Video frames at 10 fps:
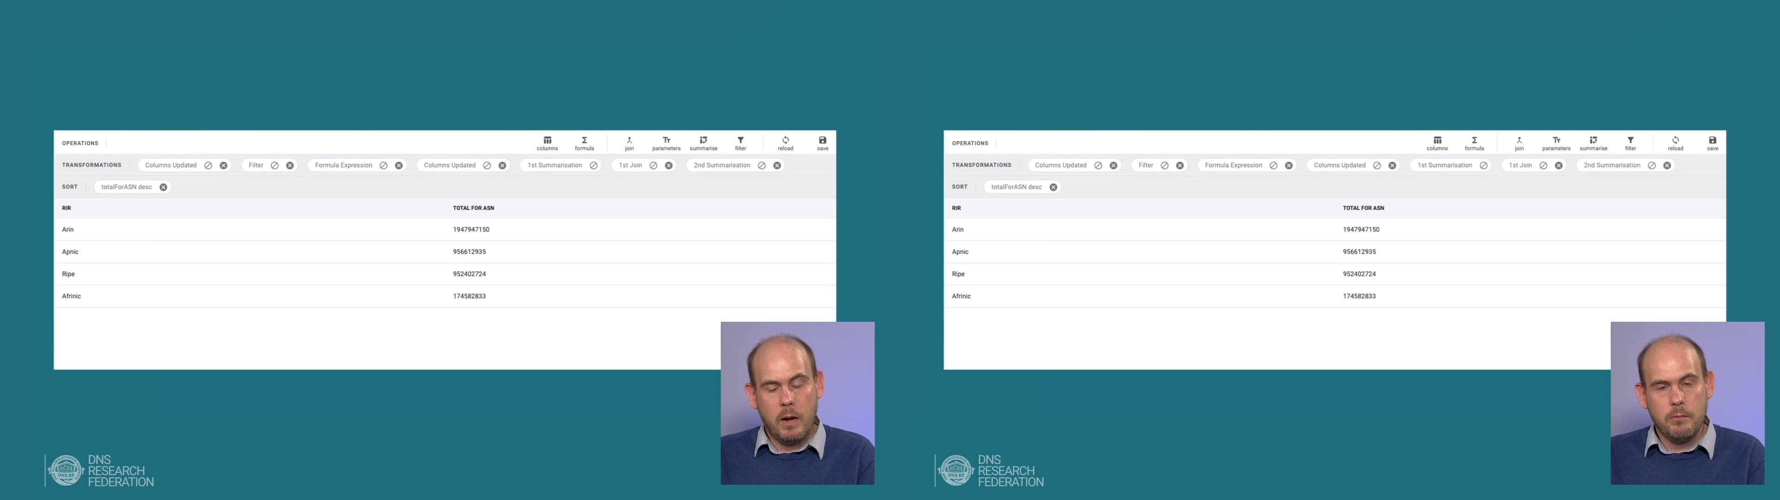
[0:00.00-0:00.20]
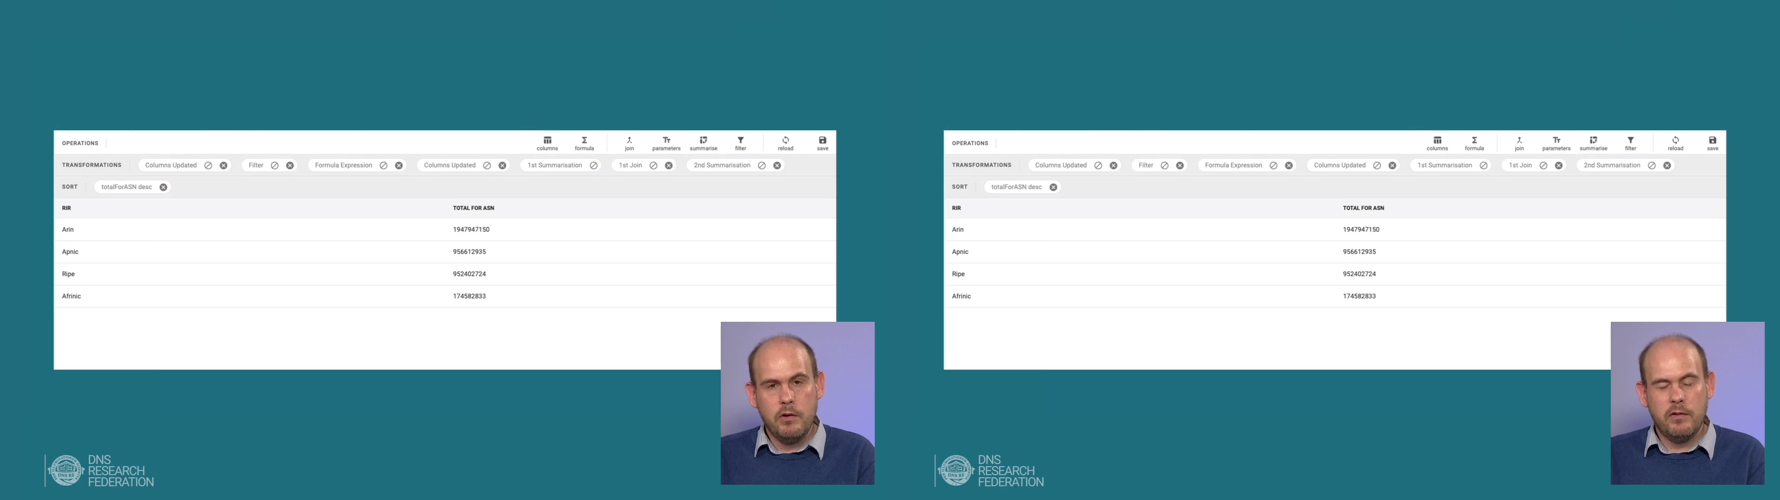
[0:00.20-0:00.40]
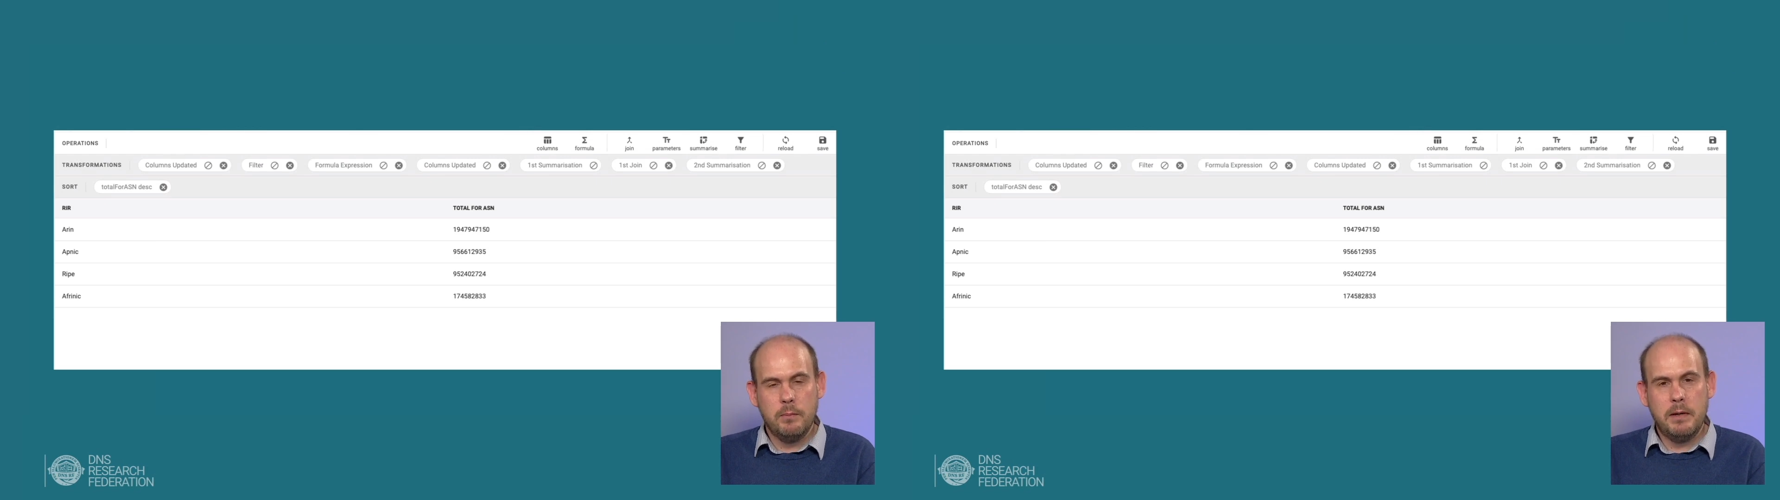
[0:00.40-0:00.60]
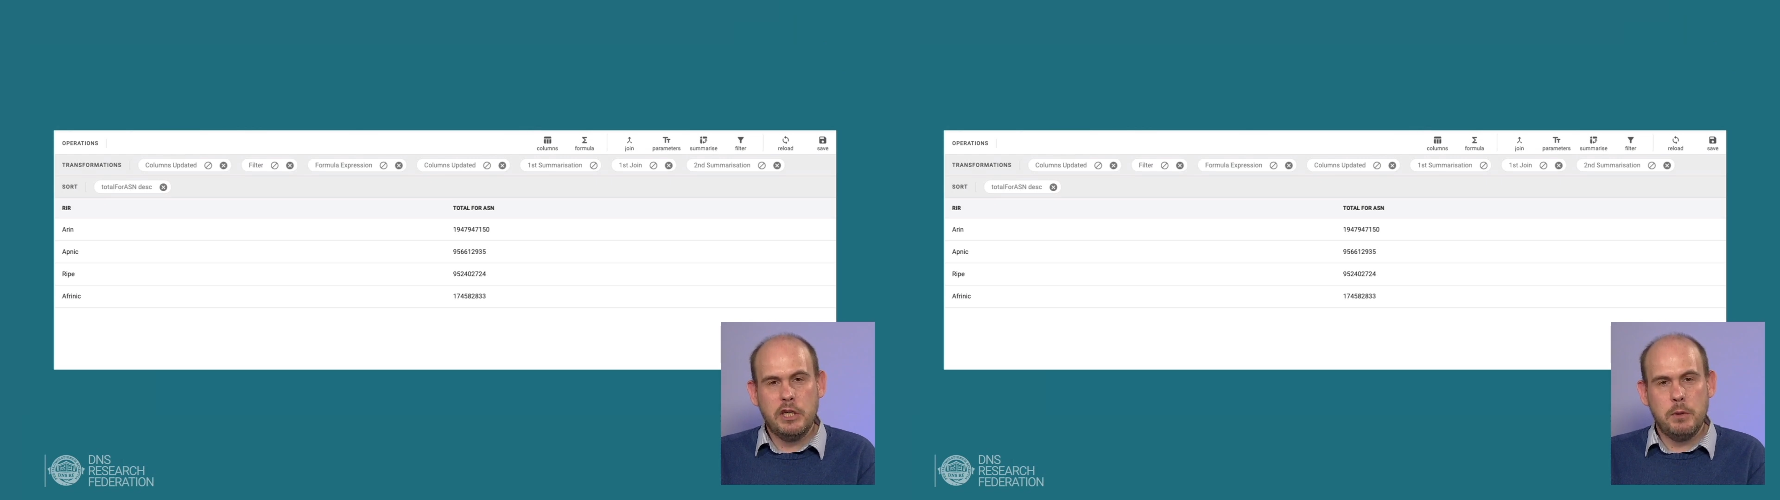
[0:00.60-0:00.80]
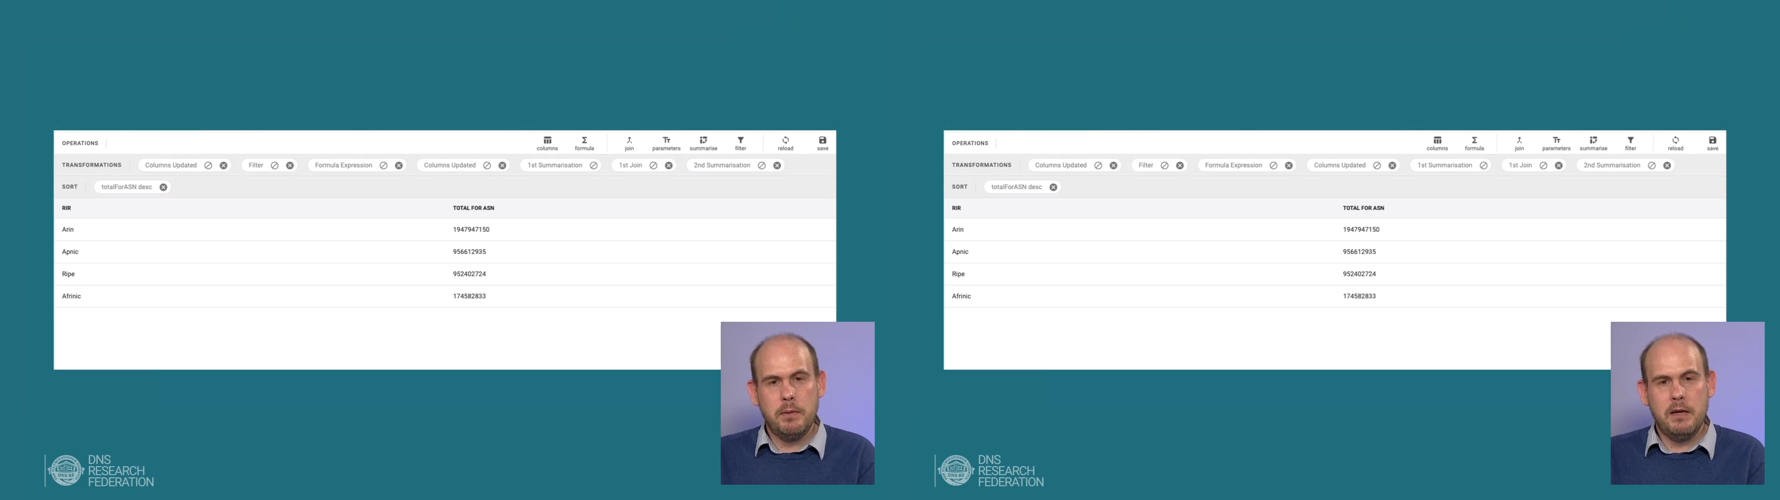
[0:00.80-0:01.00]
using the
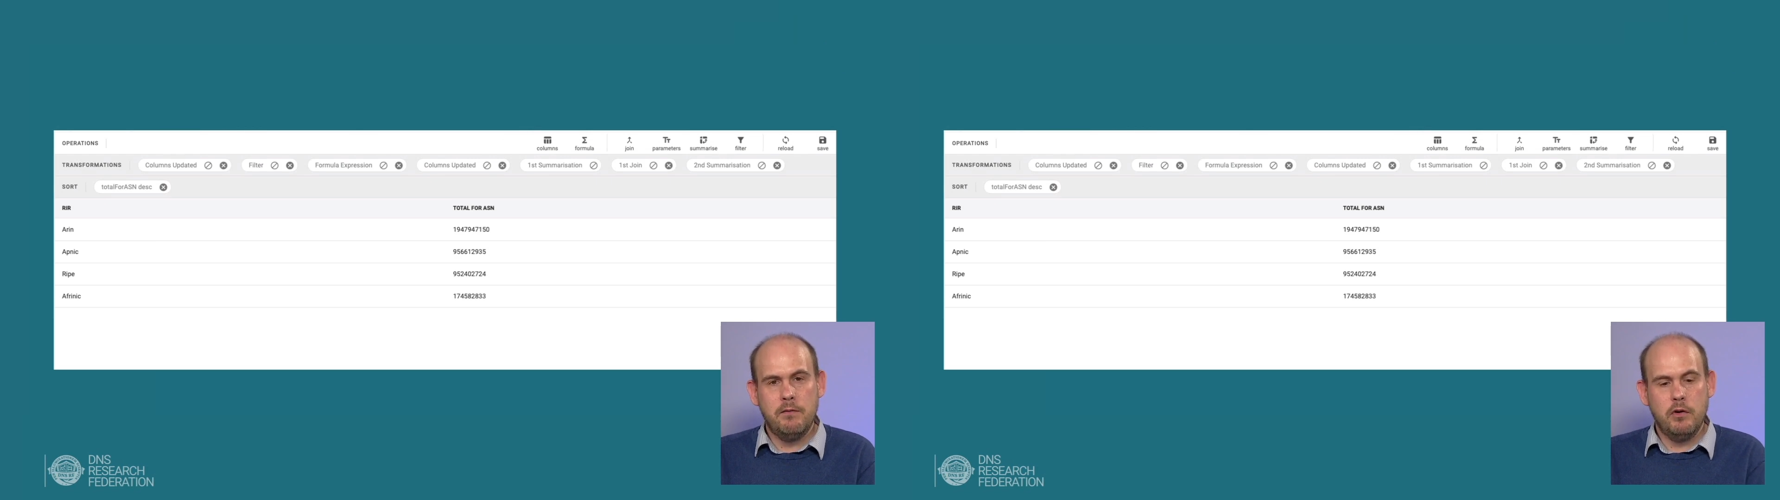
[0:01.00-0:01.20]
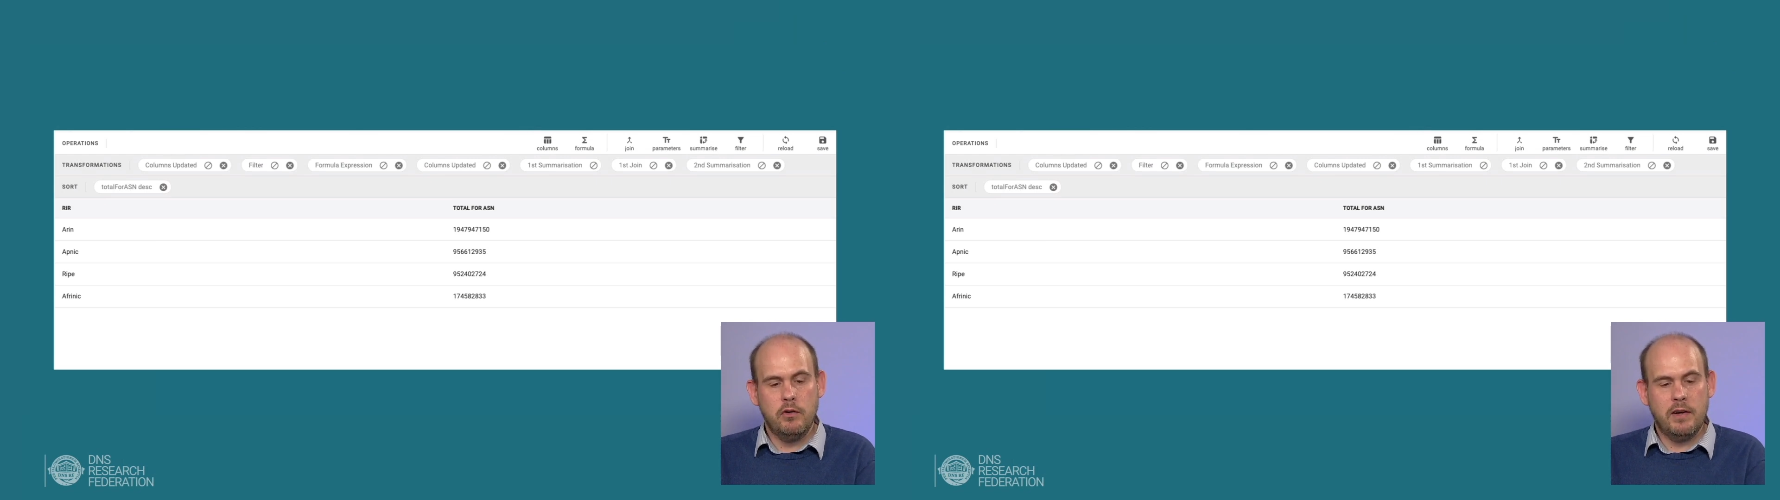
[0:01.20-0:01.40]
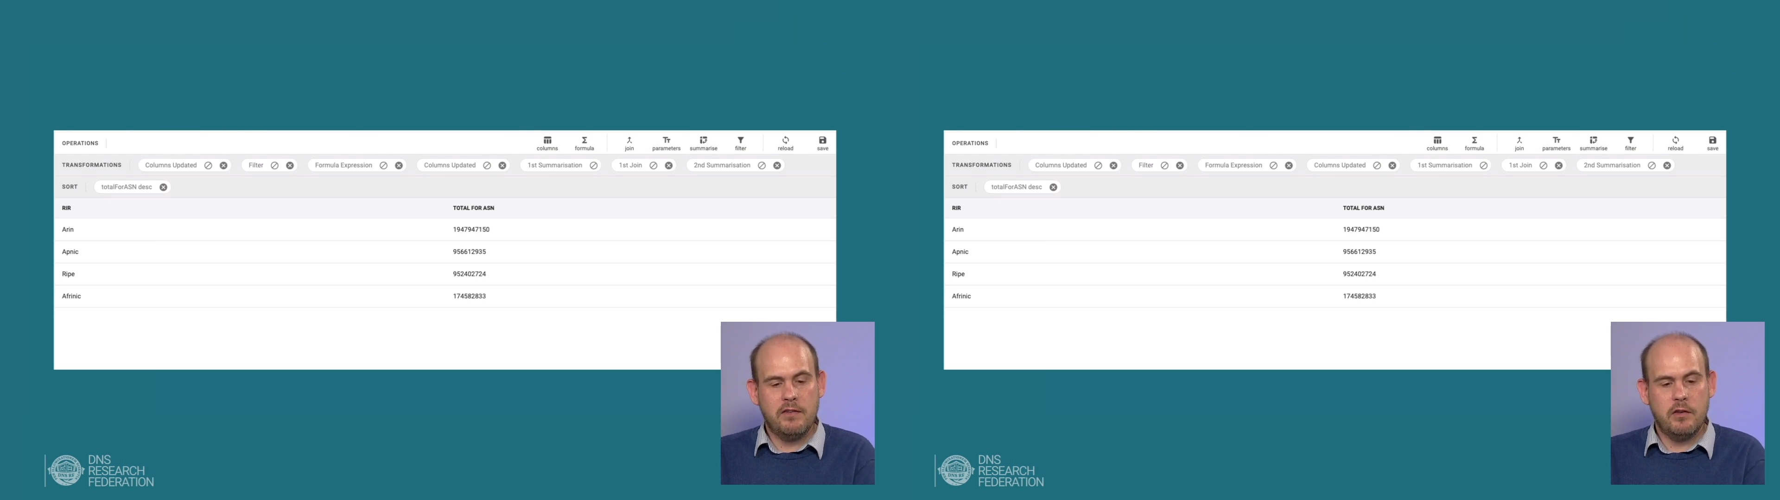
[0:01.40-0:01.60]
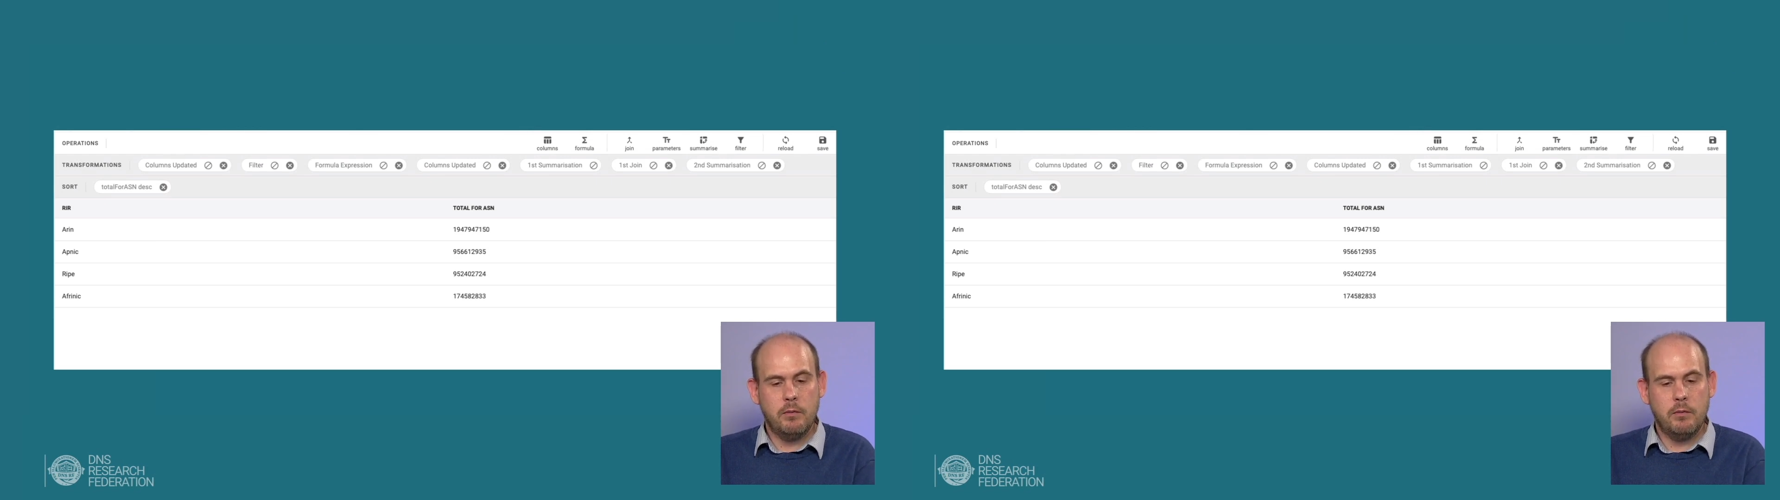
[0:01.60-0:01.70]
BGP viewer data